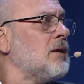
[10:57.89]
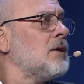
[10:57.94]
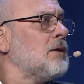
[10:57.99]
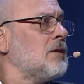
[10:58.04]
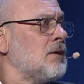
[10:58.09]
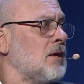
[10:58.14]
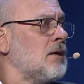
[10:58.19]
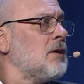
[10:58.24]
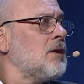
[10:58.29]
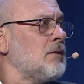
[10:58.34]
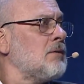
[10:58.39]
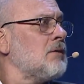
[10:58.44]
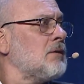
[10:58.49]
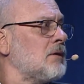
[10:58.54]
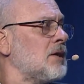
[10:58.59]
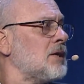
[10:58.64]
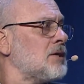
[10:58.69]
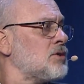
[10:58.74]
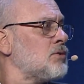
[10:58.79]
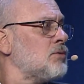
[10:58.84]
And I think
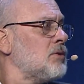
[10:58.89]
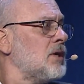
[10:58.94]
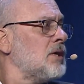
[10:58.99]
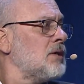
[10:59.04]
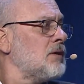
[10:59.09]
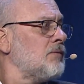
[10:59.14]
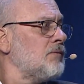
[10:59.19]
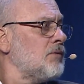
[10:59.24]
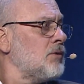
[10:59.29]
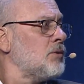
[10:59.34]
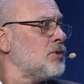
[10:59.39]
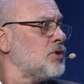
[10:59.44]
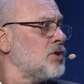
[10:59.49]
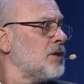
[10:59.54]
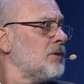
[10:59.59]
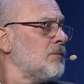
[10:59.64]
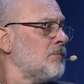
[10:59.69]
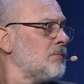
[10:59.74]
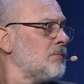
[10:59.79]
that's really the future.